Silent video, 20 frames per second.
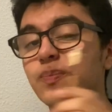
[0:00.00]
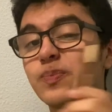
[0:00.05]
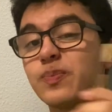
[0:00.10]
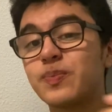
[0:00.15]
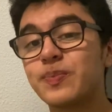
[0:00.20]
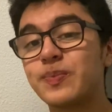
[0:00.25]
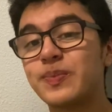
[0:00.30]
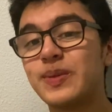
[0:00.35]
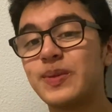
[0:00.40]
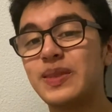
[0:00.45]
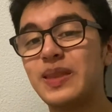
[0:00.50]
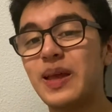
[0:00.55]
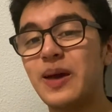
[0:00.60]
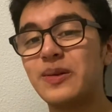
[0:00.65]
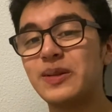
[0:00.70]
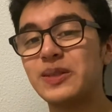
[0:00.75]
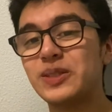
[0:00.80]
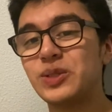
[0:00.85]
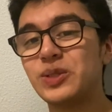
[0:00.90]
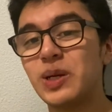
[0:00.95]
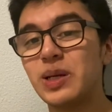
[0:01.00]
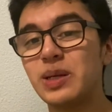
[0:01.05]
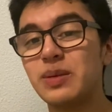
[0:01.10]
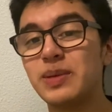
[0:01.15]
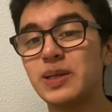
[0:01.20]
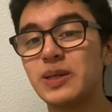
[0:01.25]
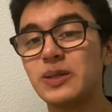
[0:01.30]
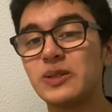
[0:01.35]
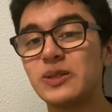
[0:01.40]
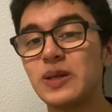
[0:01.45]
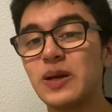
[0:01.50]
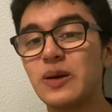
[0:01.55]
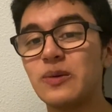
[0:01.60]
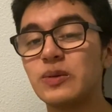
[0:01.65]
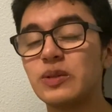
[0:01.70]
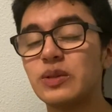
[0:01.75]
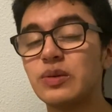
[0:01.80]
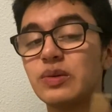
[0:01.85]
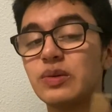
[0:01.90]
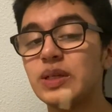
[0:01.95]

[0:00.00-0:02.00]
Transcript: Now let's try to make a sound with the reed.